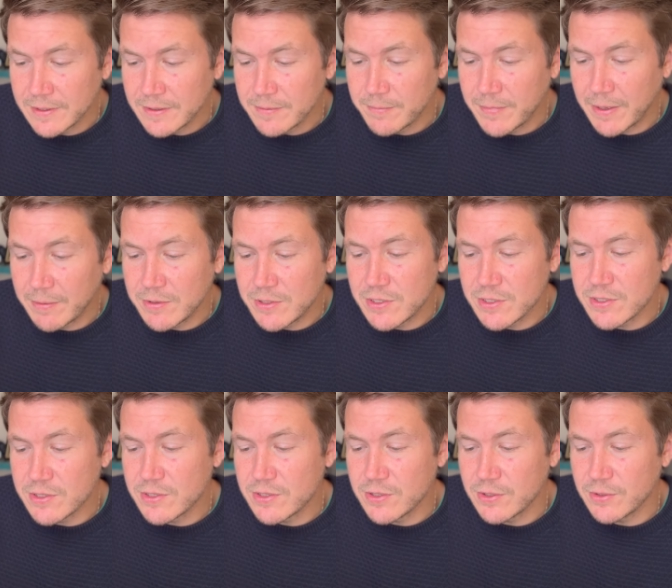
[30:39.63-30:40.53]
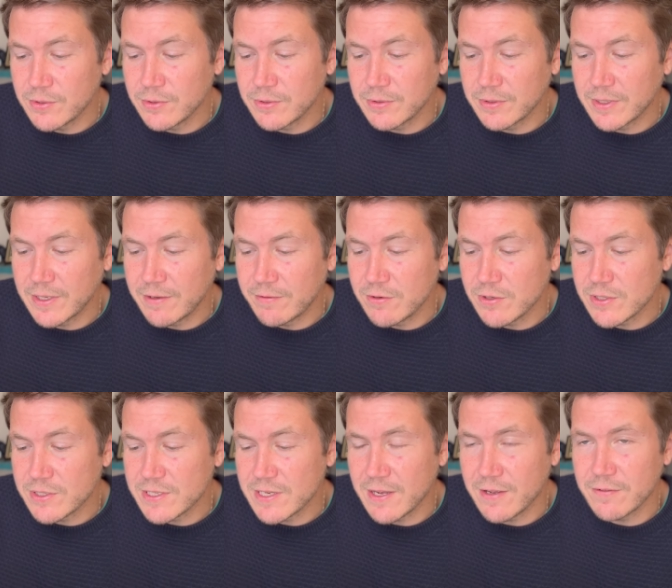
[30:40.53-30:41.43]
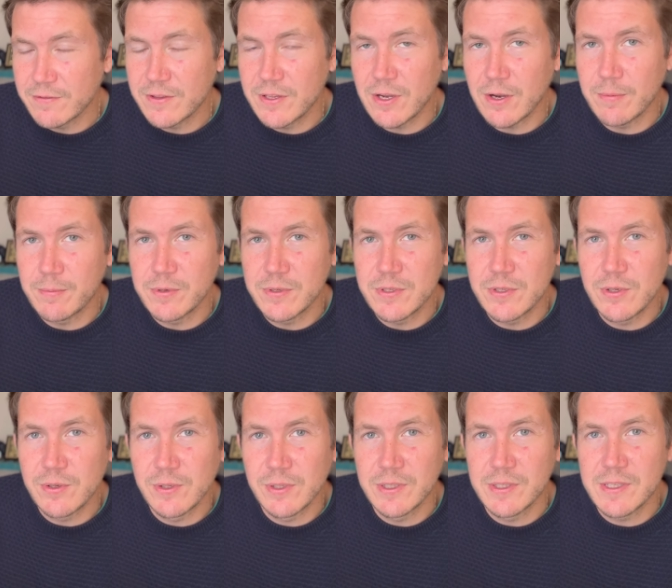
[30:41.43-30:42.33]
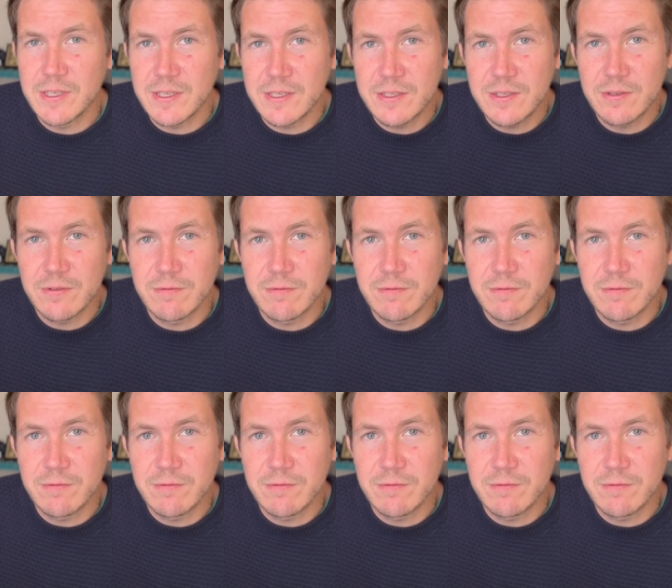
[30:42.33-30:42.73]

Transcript: maybe just to give yourself the opportunity to